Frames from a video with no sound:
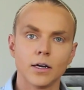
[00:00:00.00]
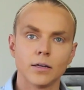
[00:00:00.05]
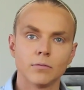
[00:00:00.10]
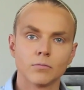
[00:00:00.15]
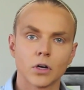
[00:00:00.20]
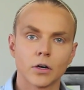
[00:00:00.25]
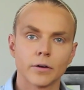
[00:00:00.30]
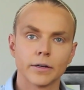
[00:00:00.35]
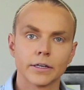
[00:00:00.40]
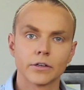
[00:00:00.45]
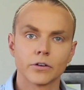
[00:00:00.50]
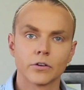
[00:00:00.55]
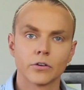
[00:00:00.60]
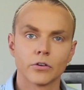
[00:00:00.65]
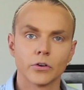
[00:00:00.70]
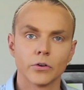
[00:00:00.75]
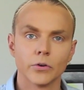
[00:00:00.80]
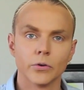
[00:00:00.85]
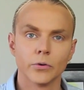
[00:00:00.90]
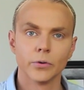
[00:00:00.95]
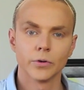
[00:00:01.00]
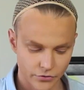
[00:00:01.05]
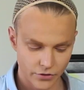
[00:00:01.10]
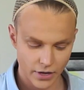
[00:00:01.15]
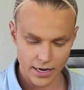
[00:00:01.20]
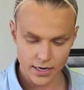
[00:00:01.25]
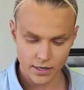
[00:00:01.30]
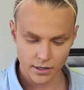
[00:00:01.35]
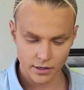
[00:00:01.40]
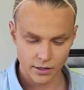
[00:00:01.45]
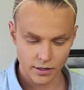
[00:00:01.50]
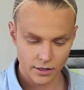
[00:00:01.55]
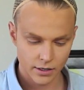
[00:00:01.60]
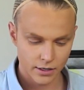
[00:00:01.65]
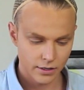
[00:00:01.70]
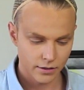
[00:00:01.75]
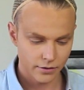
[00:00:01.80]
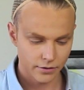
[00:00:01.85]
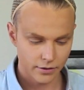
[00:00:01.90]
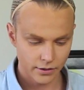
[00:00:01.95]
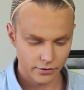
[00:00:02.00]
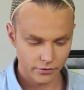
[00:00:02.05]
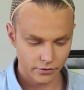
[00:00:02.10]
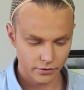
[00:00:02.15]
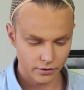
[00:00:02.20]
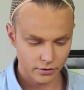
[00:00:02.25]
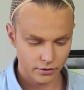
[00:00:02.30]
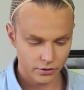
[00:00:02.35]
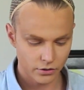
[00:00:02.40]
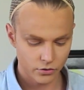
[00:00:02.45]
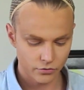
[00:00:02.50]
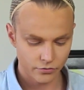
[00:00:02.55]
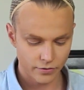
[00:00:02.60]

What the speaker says: I'm going to take this little